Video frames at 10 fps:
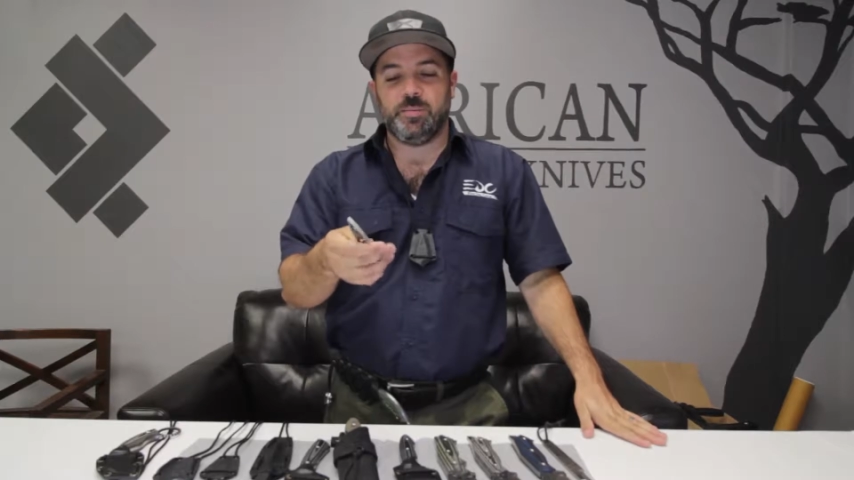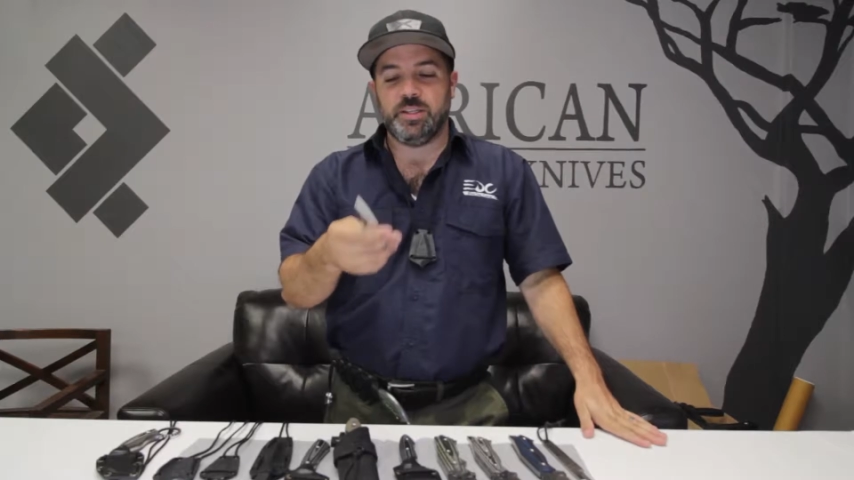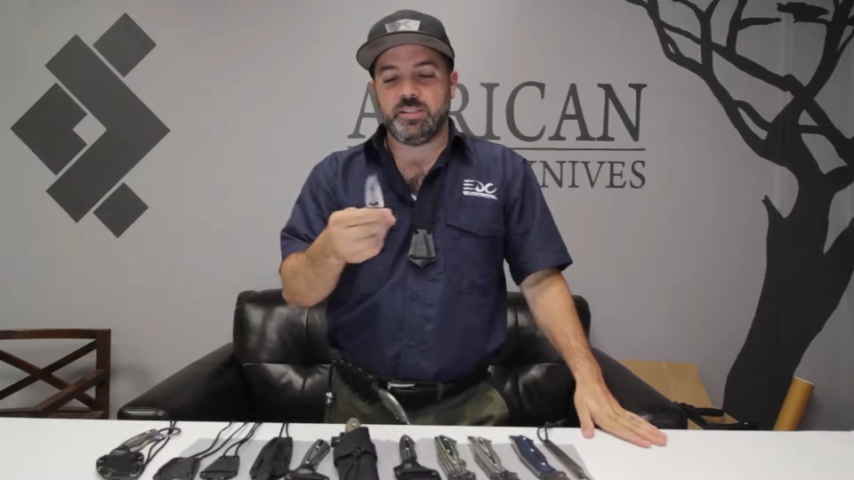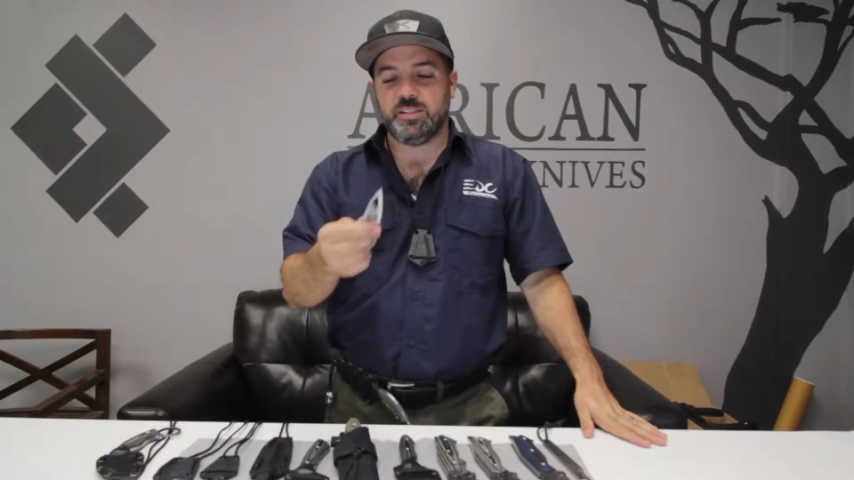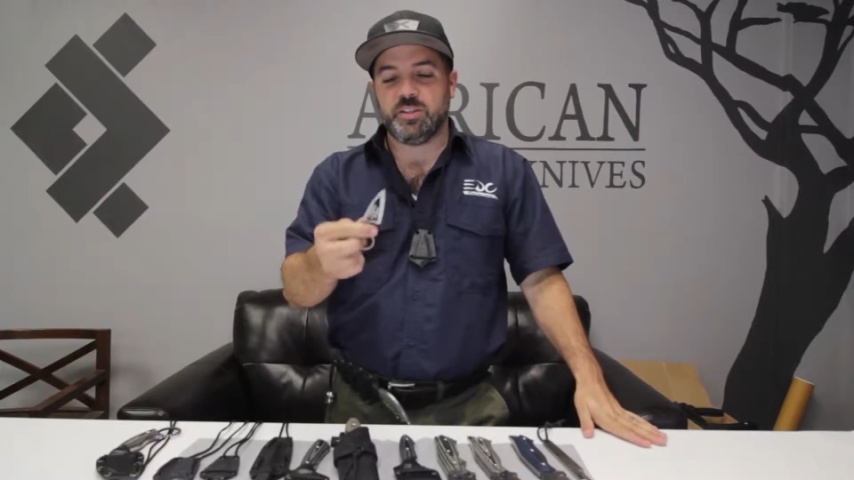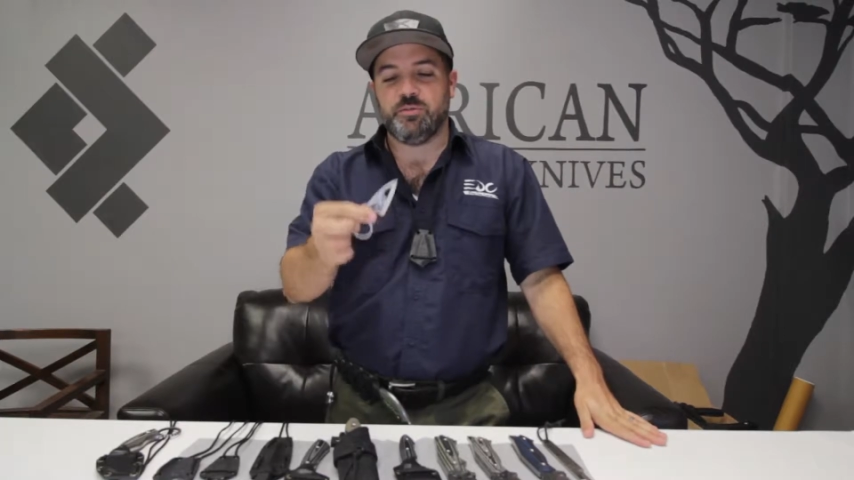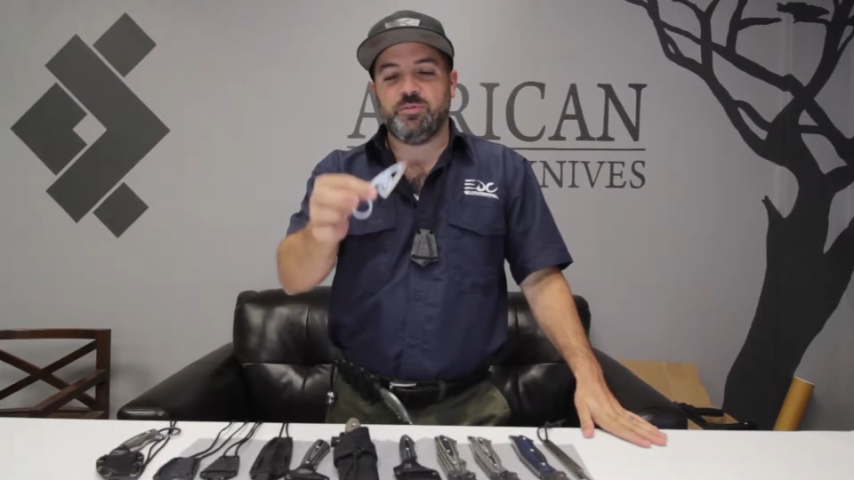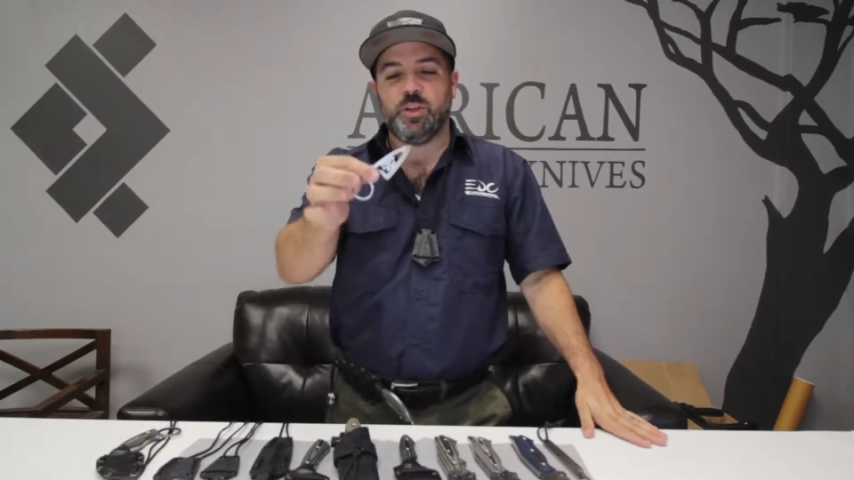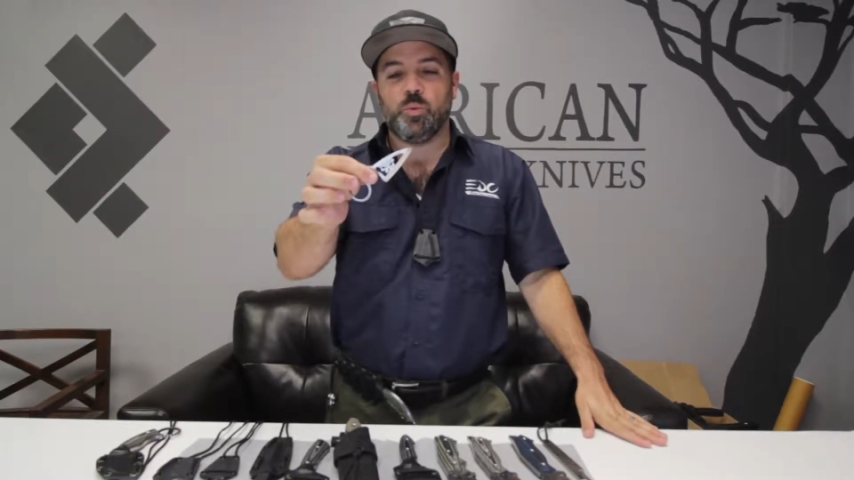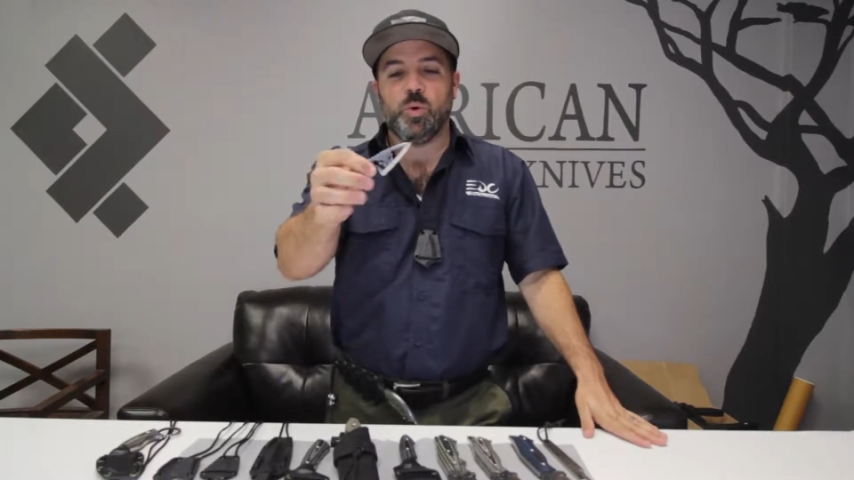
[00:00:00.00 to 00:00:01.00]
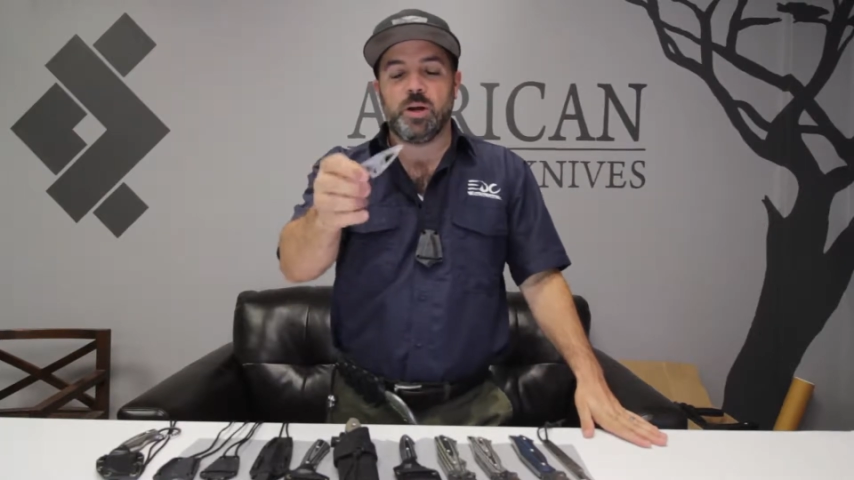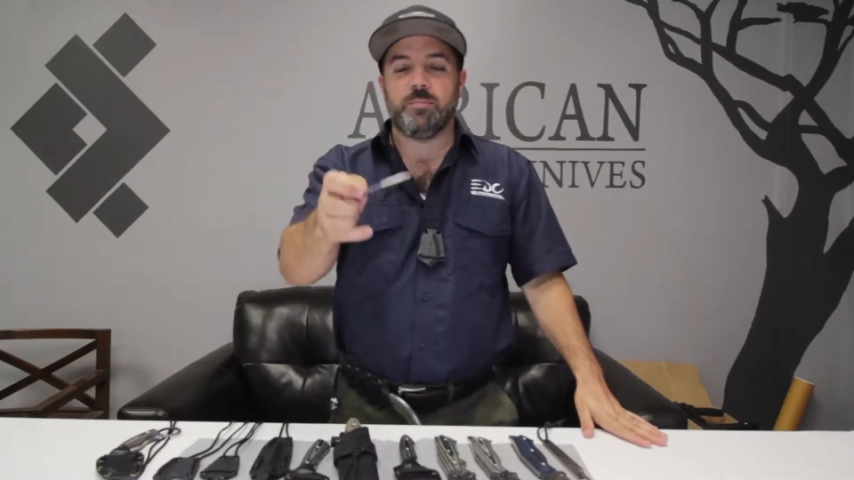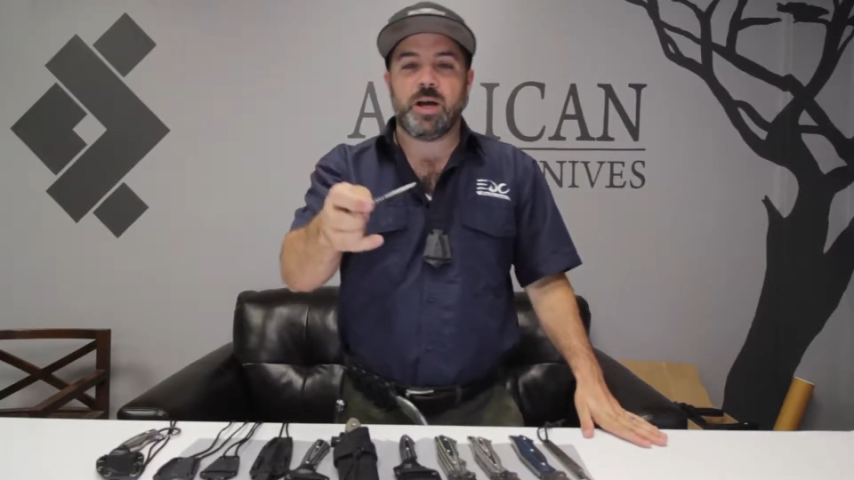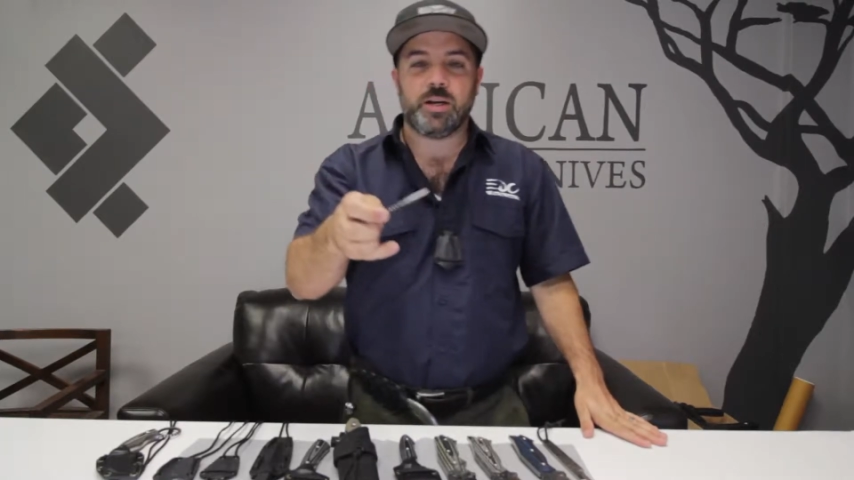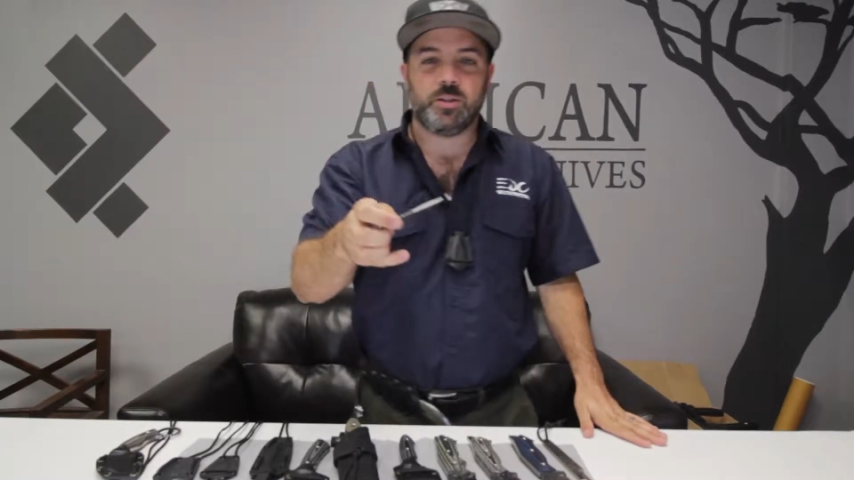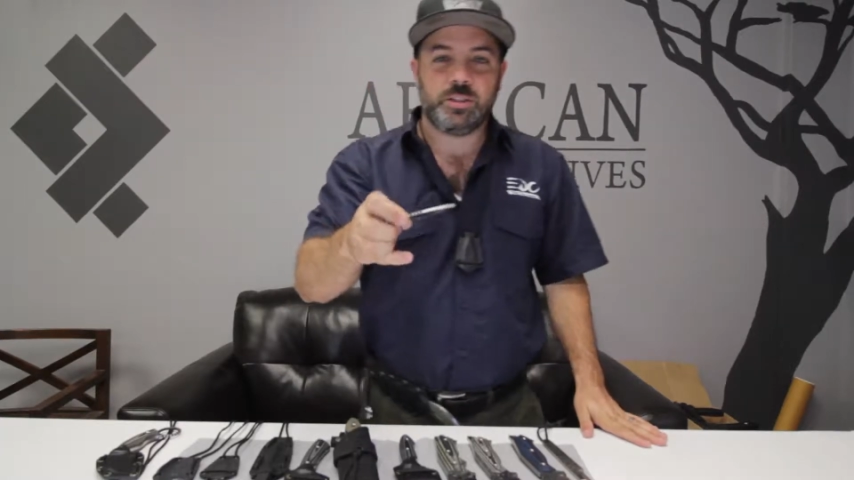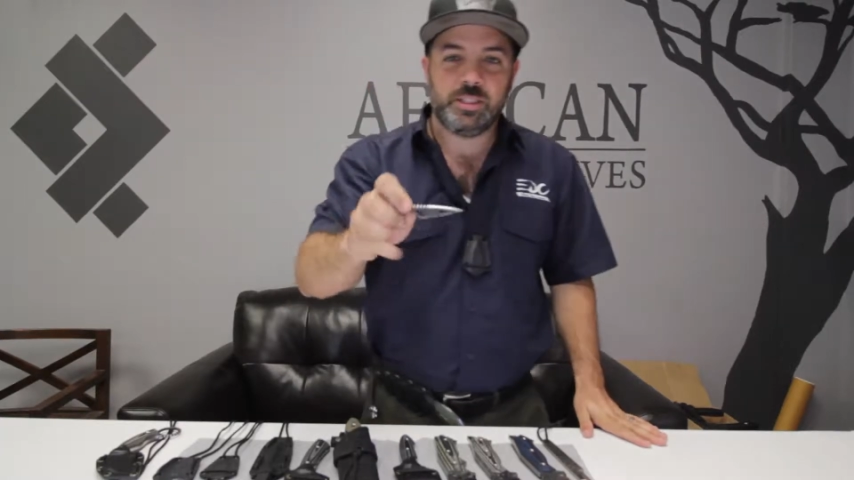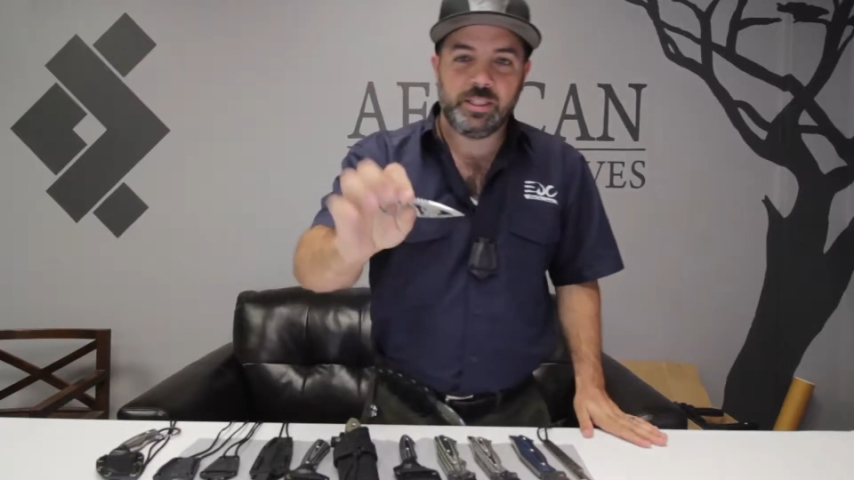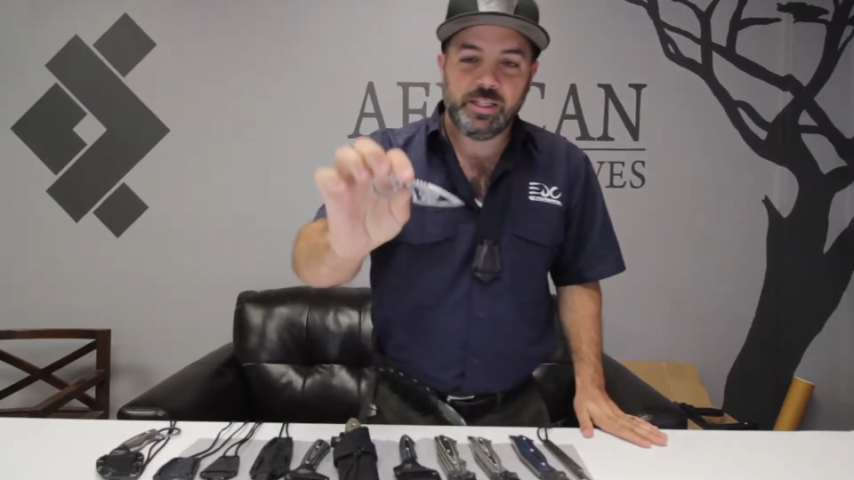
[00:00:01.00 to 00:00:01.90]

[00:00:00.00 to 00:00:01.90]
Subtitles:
This is the V1 model.